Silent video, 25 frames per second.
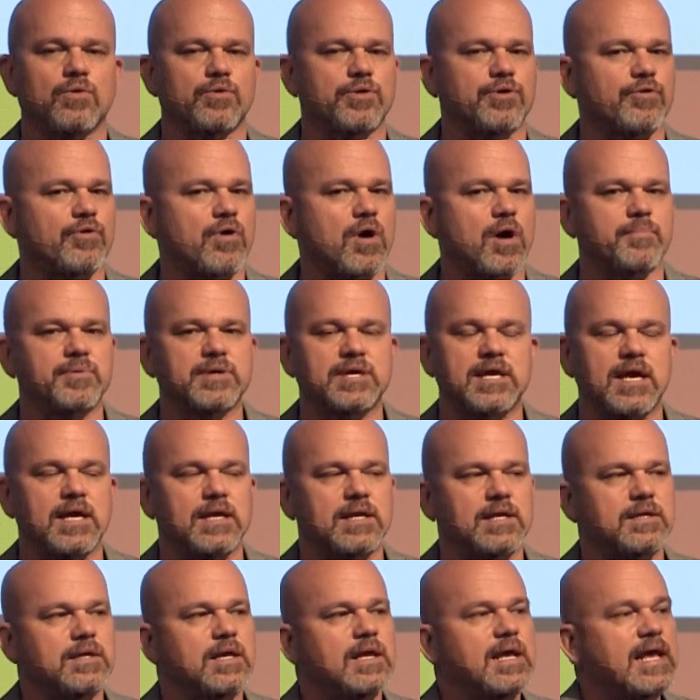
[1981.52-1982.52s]
or you're
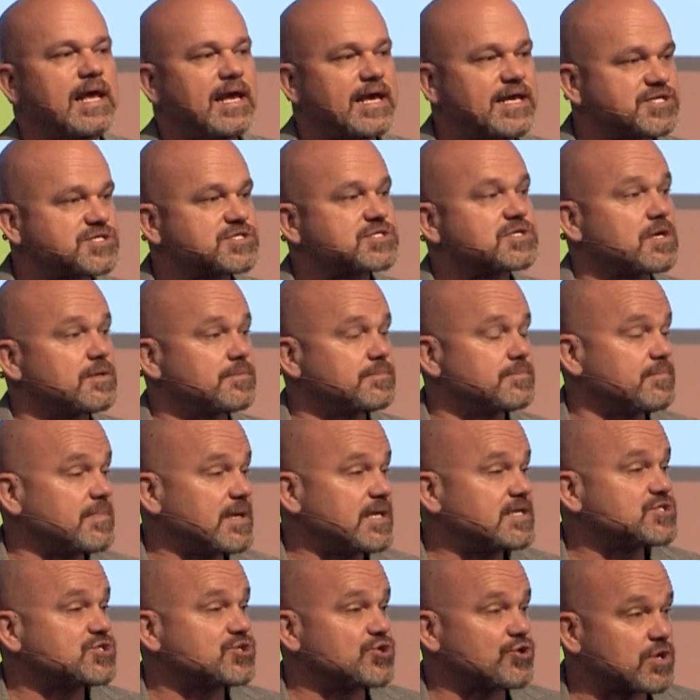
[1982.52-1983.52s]
obligated. It just
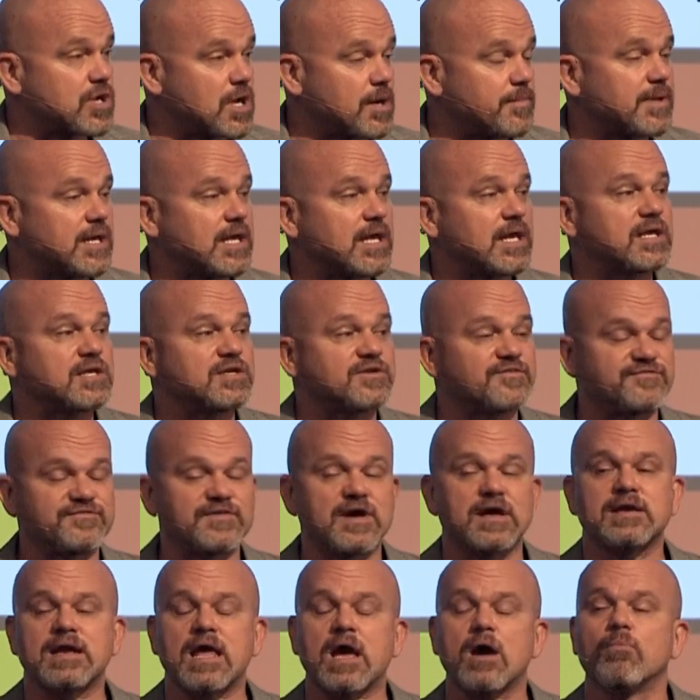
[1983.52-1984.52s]
means you're coming in to
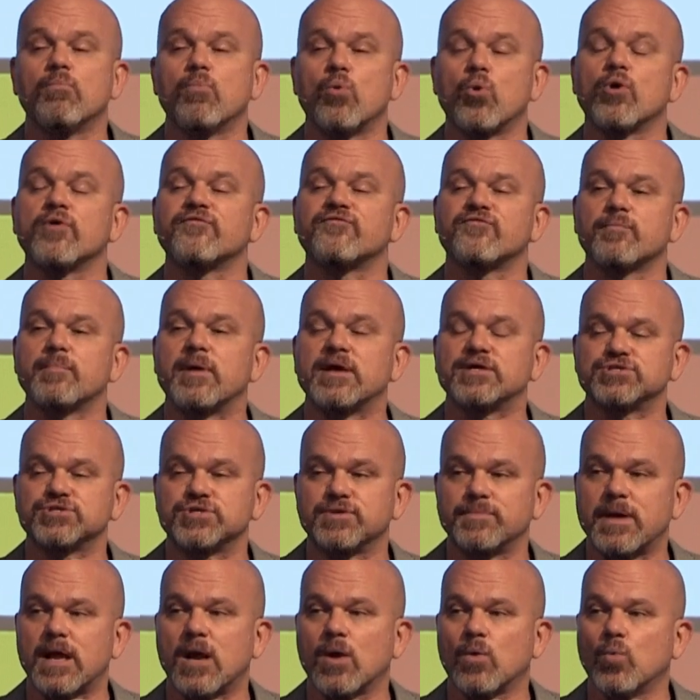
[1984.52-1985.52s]
find out more information
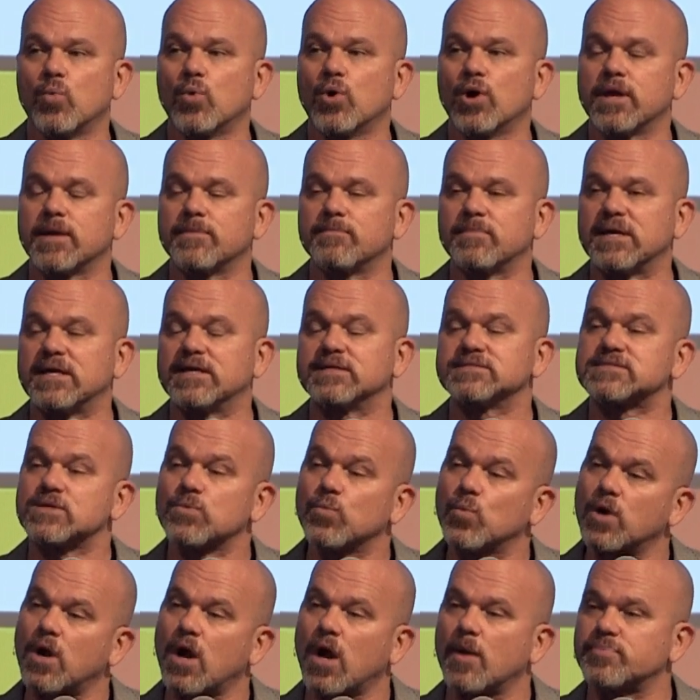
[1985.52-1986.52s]
about what it means
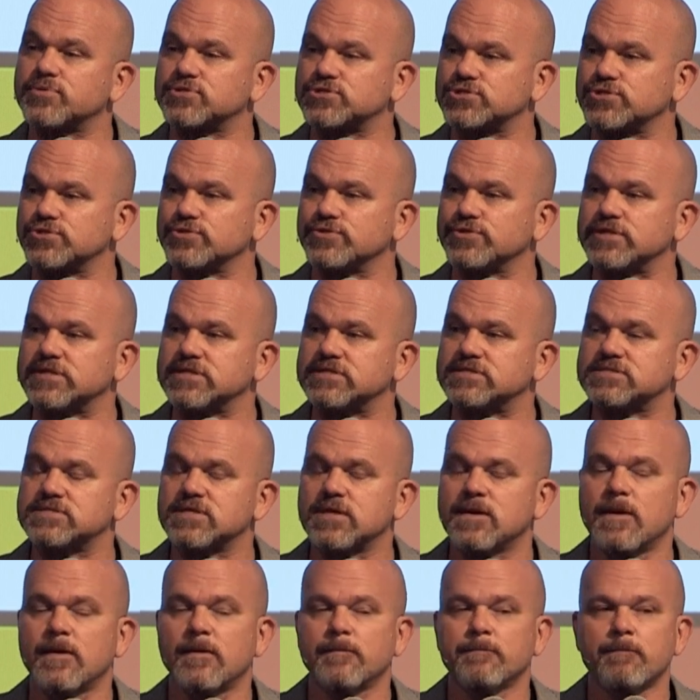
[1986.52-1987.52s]
and what opportunities
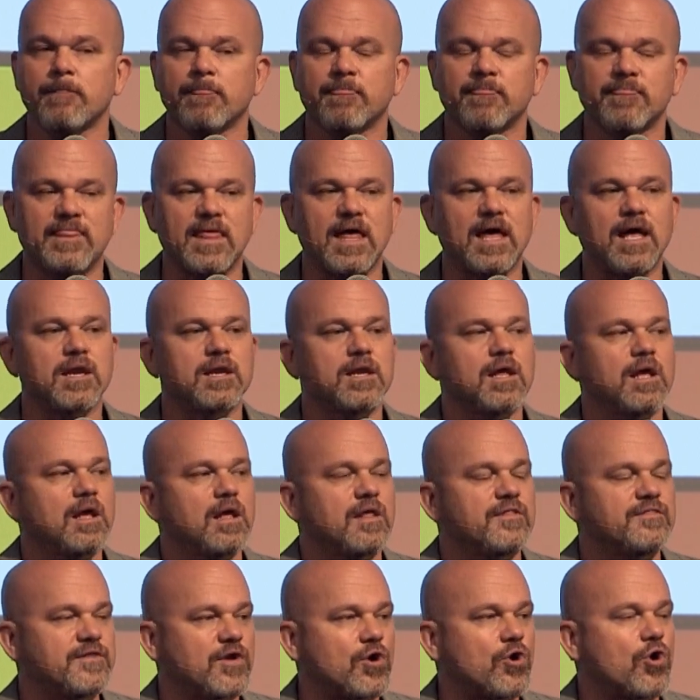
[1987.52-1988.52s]
that
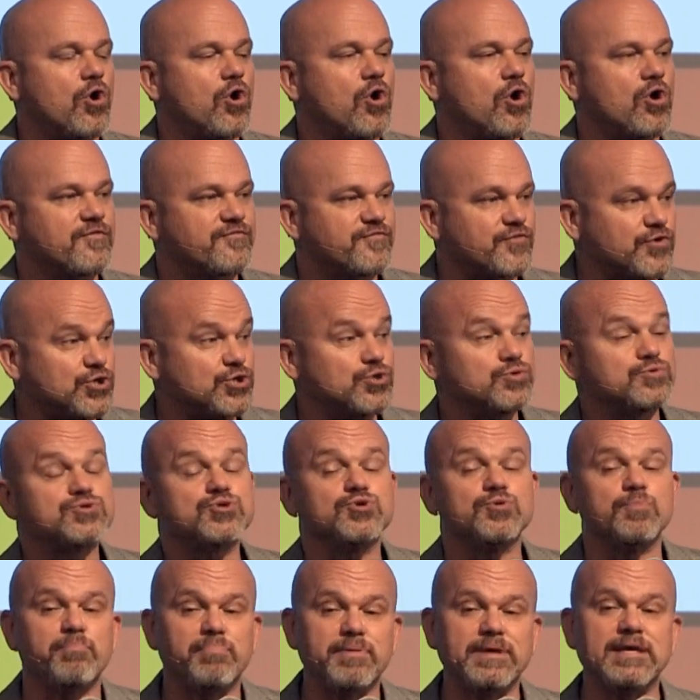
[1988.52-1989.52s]
there are for you
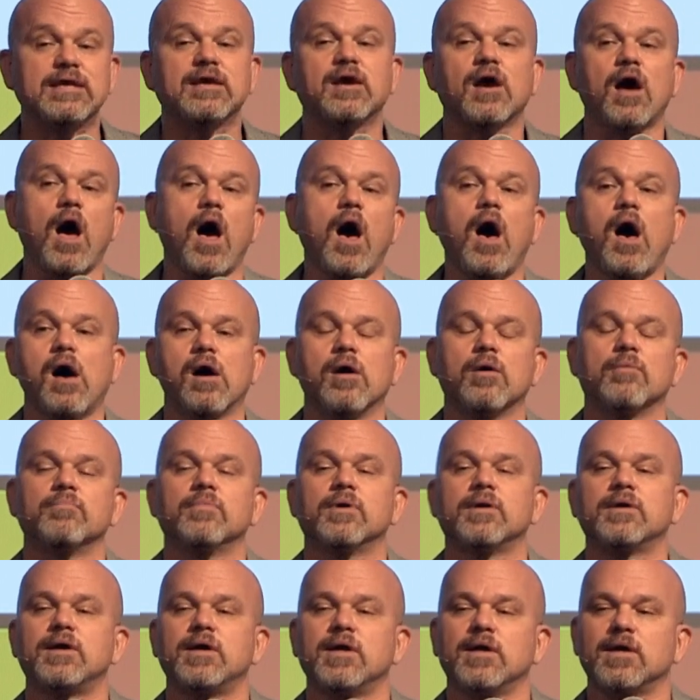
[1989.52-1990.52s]
to become